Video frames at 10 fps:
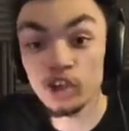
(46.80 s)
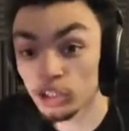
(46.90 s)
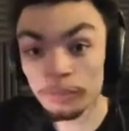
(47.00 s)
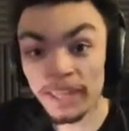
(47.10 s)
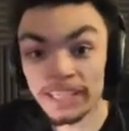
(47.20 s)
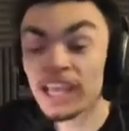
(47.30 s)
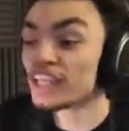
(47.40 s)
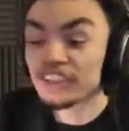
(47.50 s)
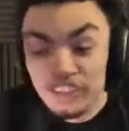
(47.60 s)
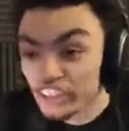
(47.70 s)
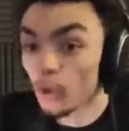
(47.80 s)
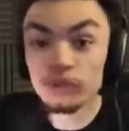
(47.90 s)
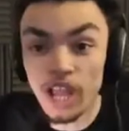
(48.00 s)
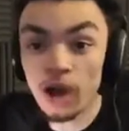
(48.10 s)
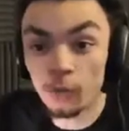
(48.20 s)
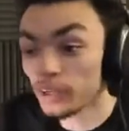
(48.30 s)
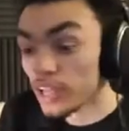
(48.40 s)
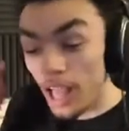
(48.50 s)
I could be. You don't know.